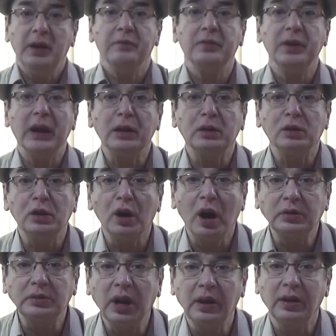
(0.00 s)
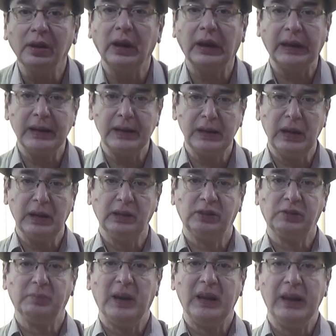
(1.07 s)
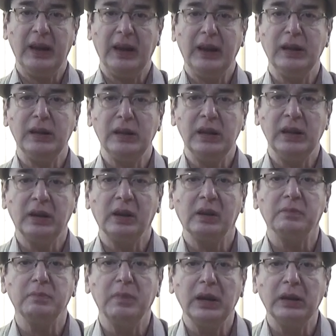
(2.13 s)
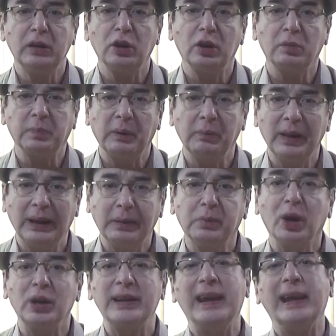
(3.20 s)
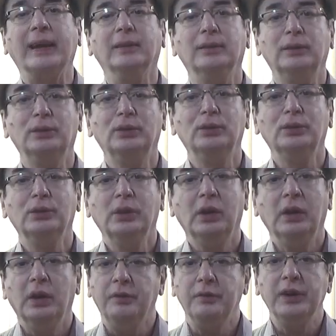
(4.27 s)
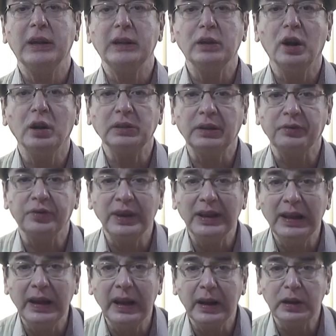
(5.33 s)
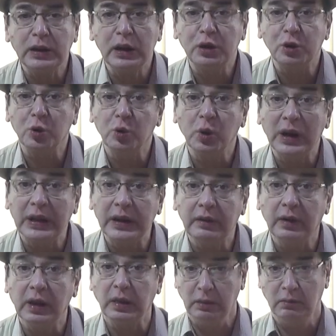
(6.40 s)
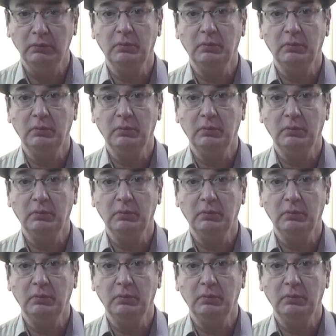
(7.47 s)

we are not recognized by any government or public body we are not affiliated to anyone